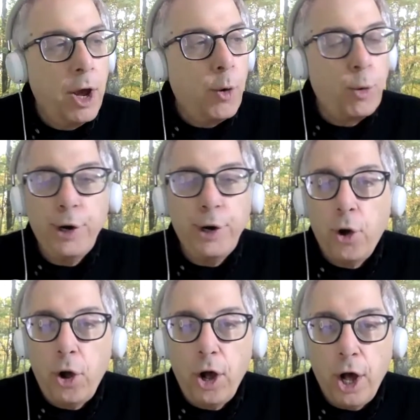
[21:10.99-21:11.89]
were in
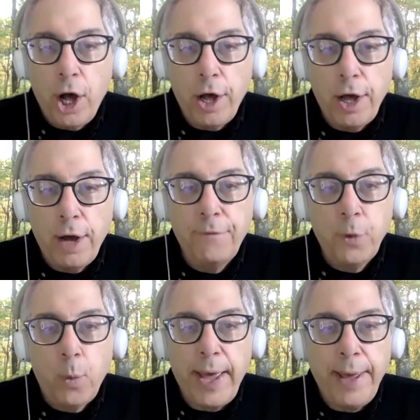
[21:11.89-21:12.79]
awe of the
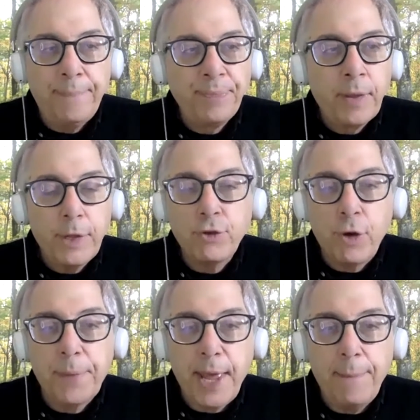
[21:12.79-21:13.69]
way the
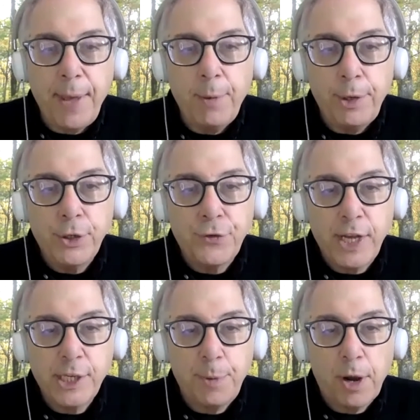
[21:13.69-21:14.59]
Trump campaign would use
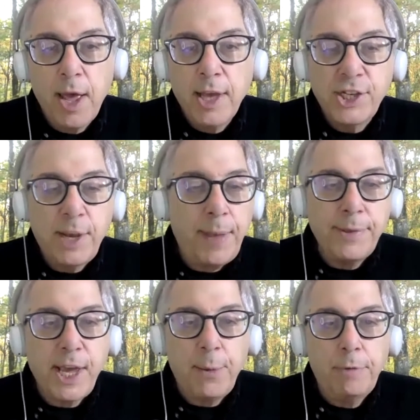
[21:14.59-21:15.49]
Facebook.
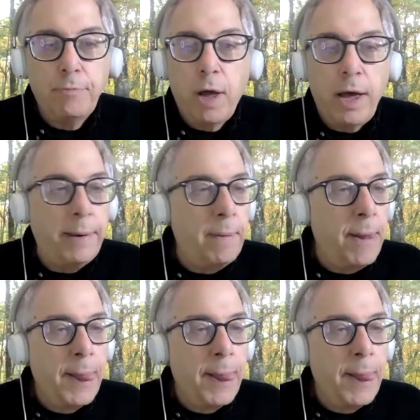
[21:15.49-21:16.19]
Sometimes they would run